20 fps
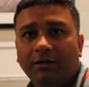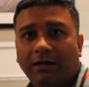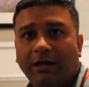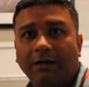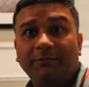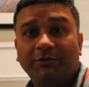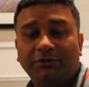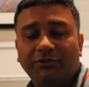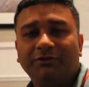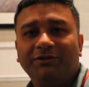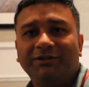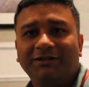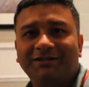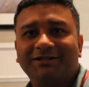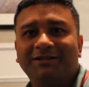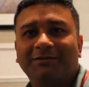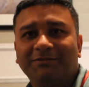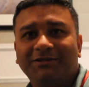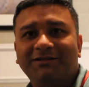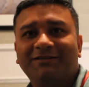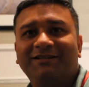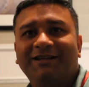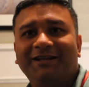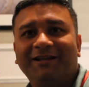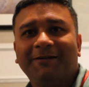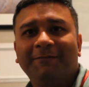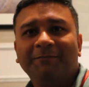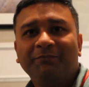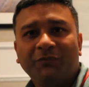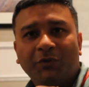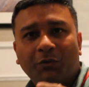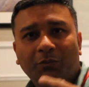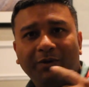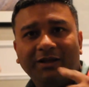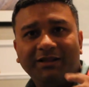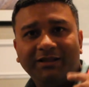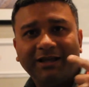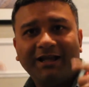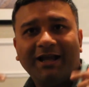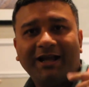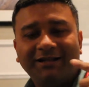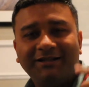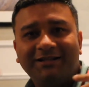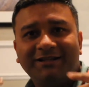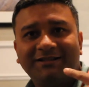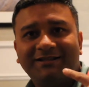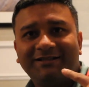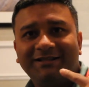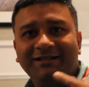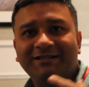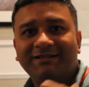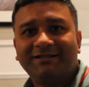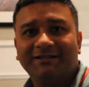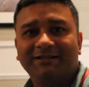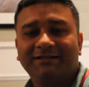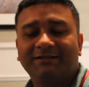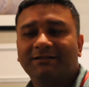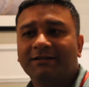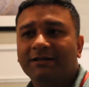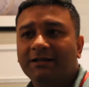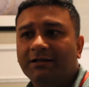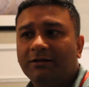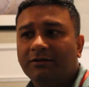I'm not 20 years, I'm just saying when they had their senses,